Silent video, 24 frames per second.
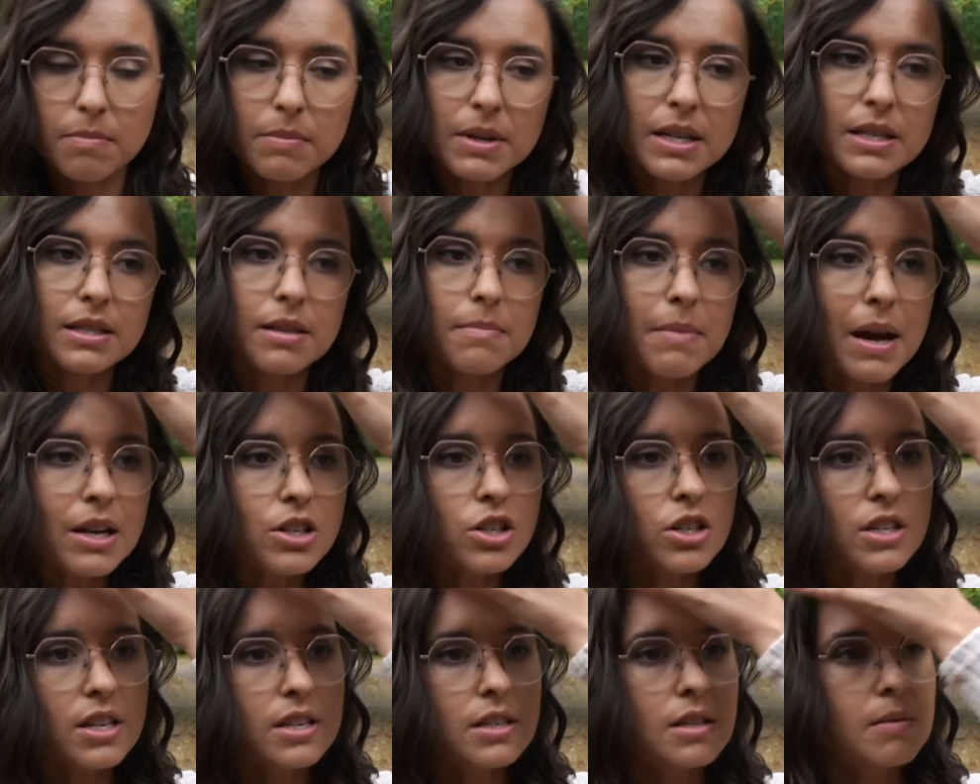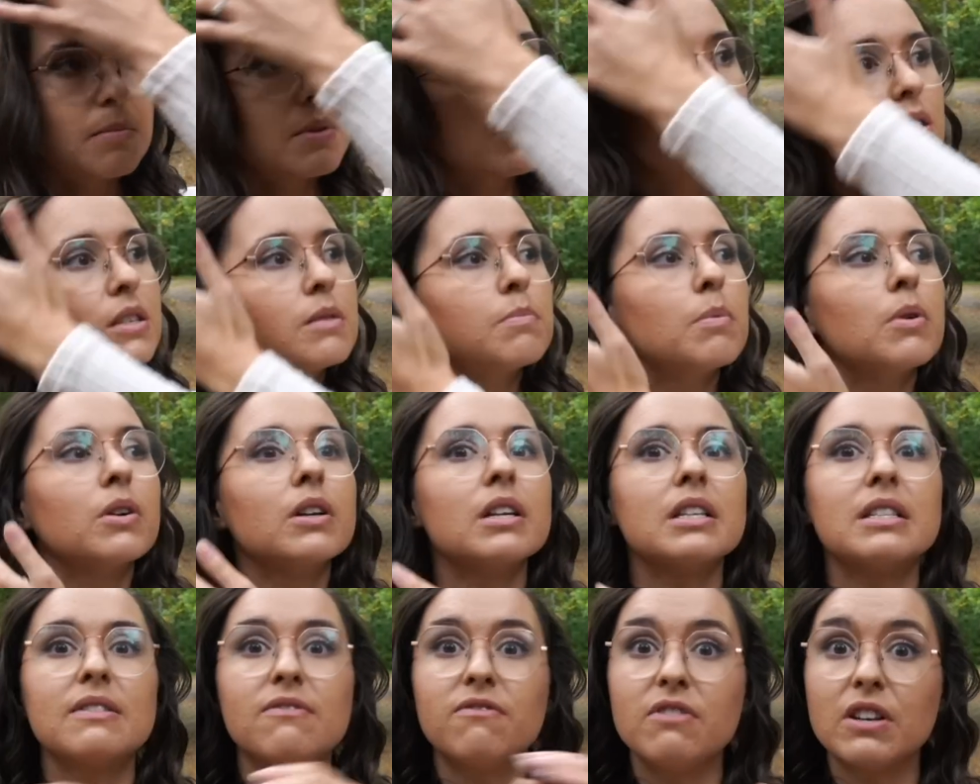because the magic system in this book
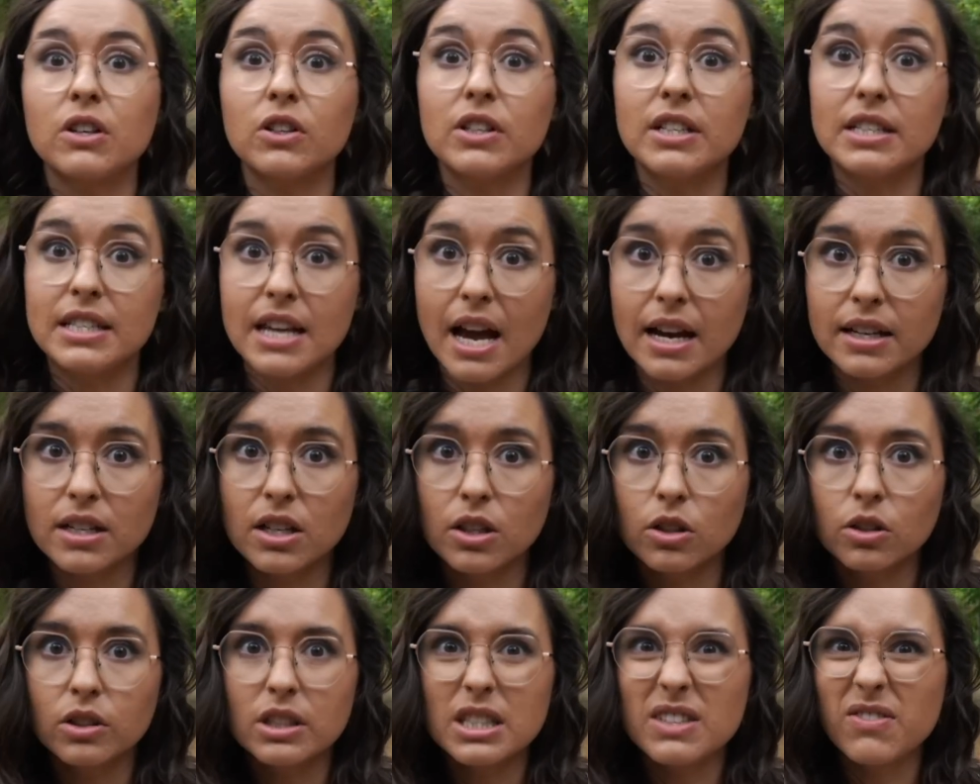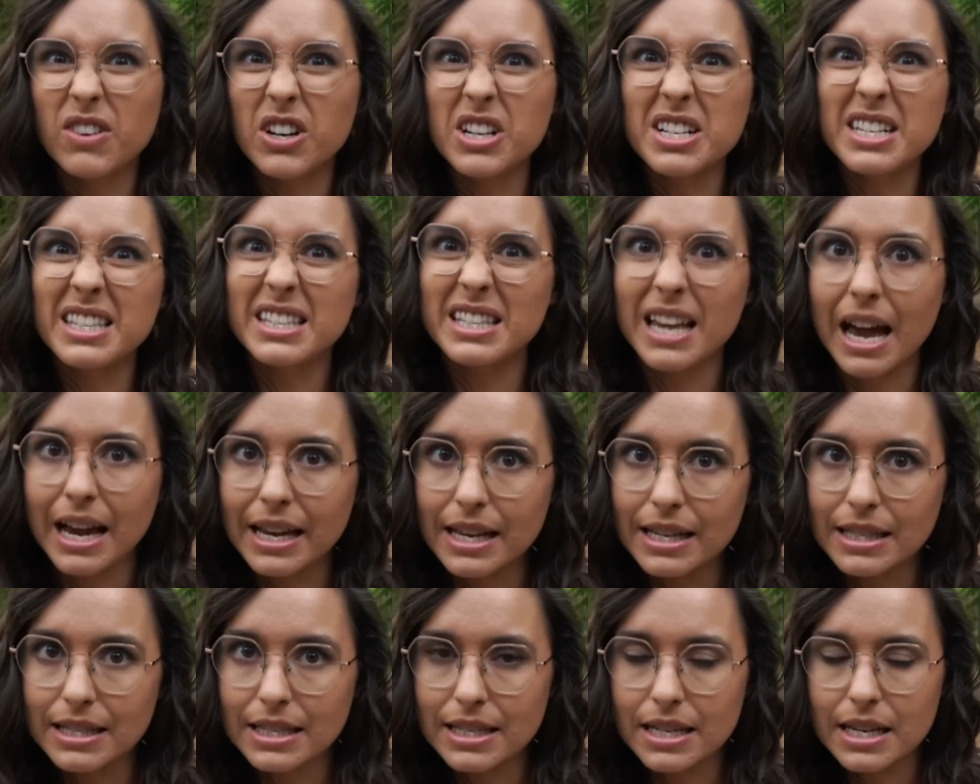is very technical. It's very
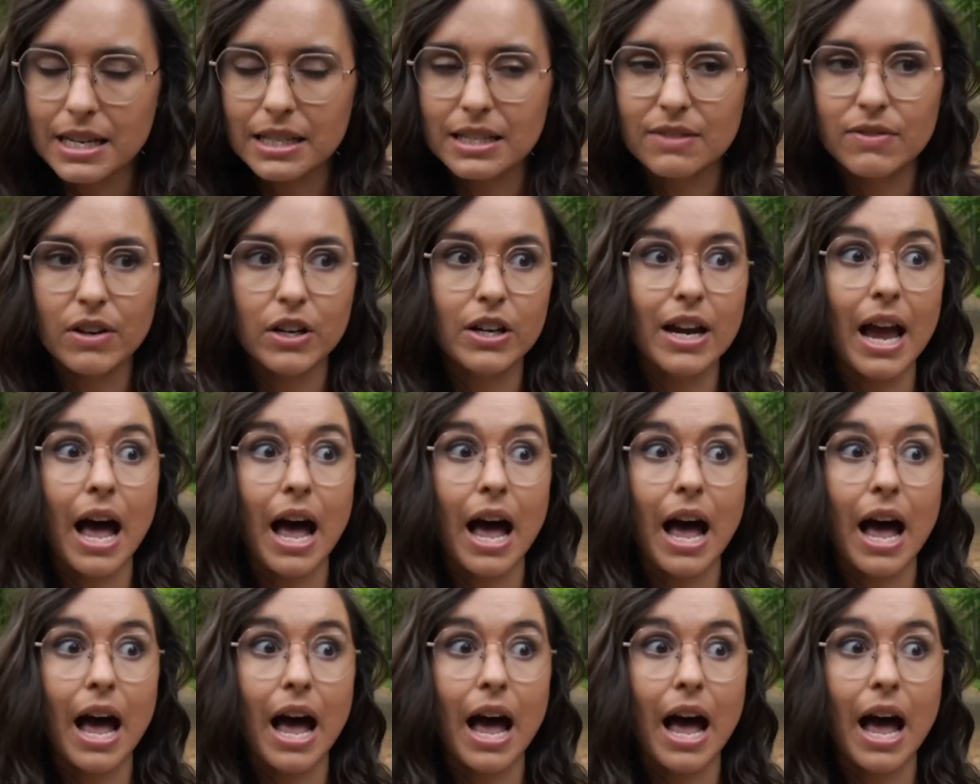sciencey. It's very